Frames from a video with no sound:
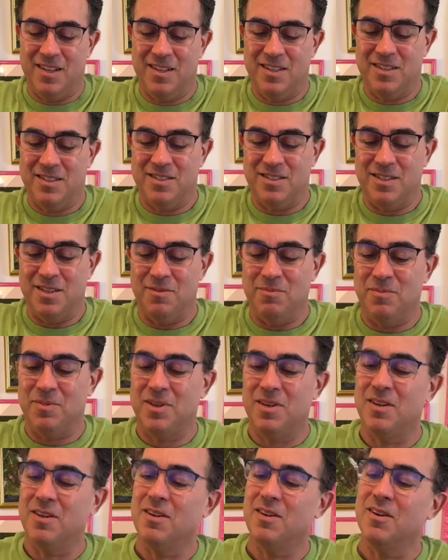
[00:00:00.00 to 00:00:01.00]
Some
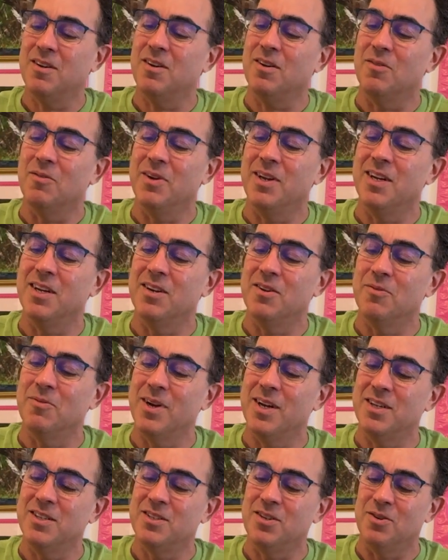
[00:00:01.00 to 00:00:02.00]
green and
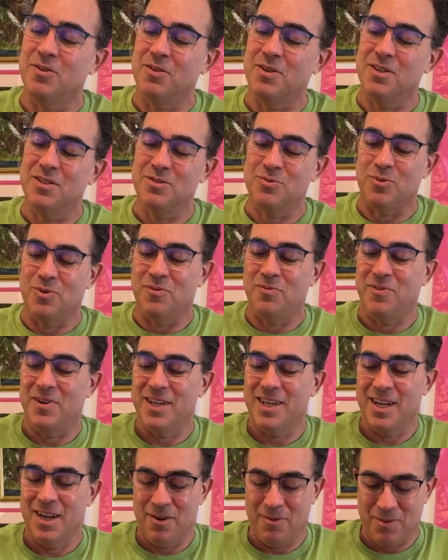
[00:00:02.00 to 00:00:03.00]
red tokens, we'll
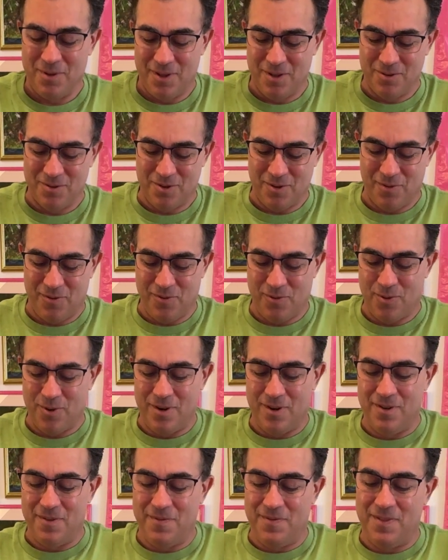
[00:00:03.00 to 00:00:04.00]
find out what those are
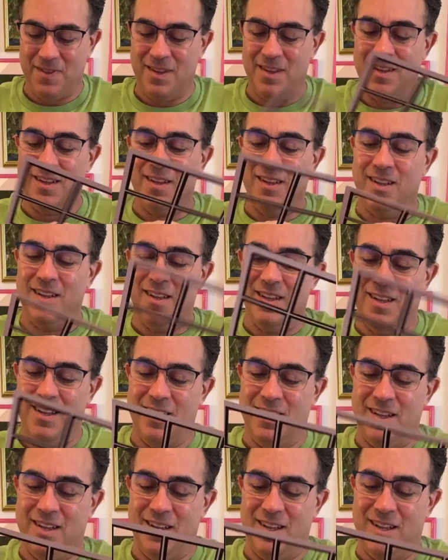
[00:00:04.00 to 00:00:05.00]
for.
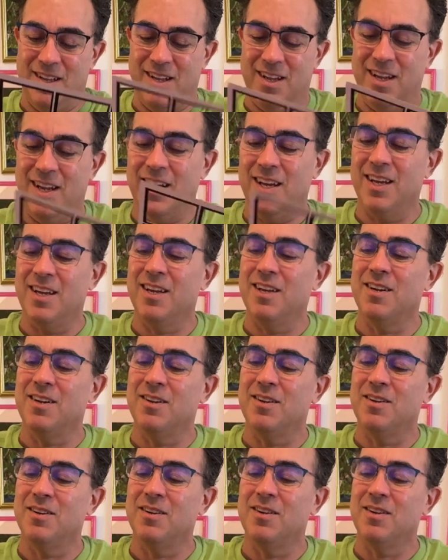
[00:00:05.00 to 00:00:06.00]

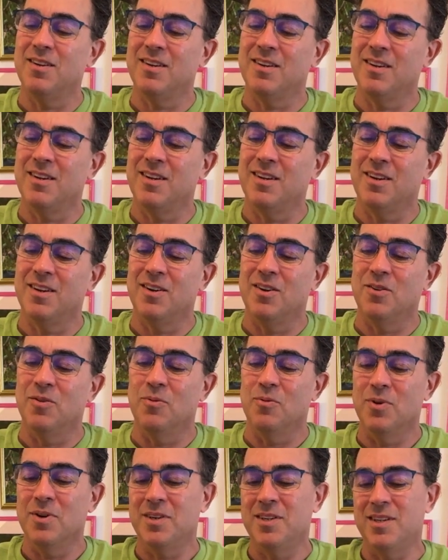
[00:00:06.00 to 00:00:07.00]
And
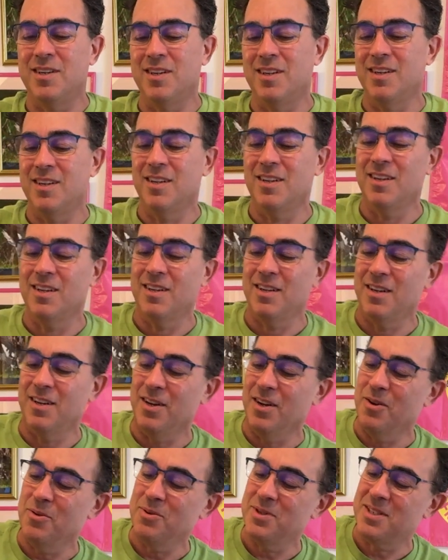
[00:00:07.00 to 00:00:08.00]
1
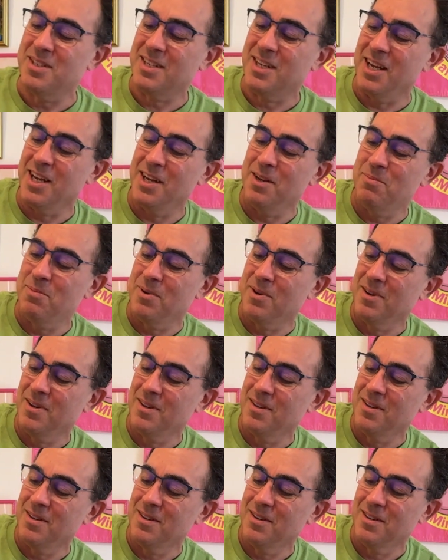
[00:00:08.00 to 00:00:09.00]
no escape,
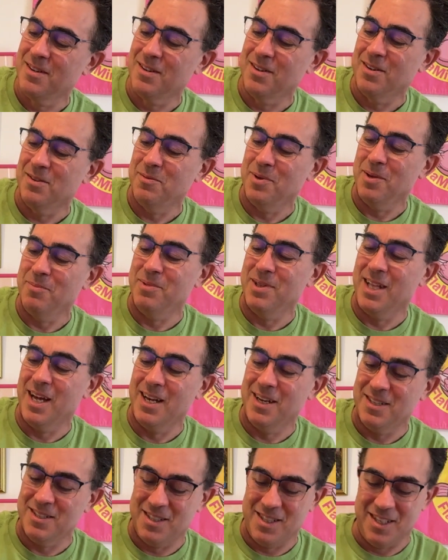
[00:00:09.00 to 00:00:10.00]
maybe that
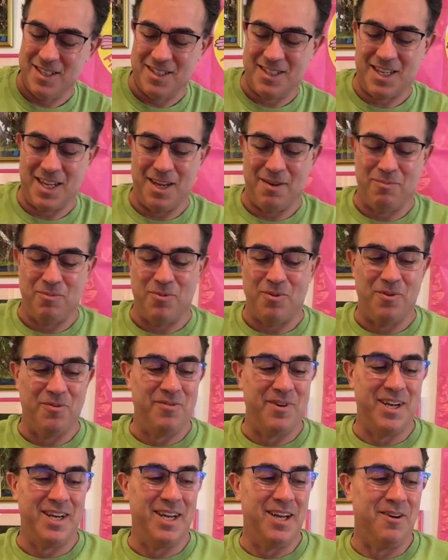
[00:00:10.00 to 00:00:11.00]
is the escape. We'll
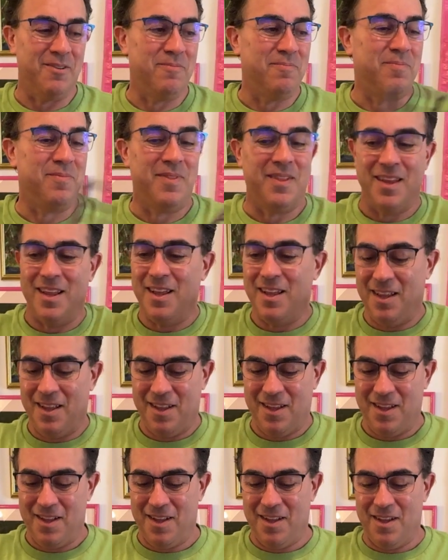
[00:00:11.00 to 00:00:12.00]
find out.
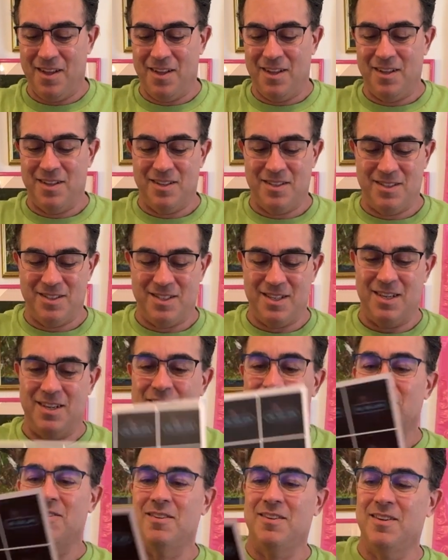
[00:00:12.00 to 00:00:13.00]

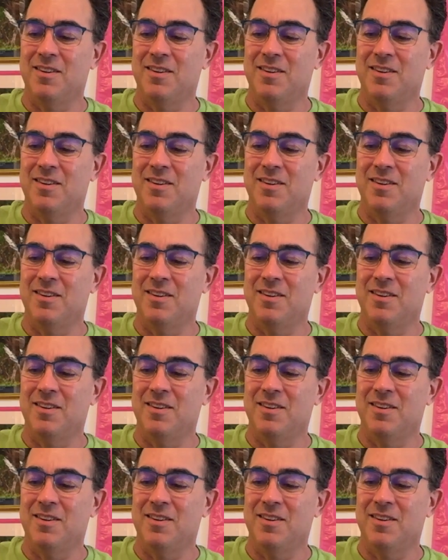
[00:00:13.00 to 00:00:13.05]
So,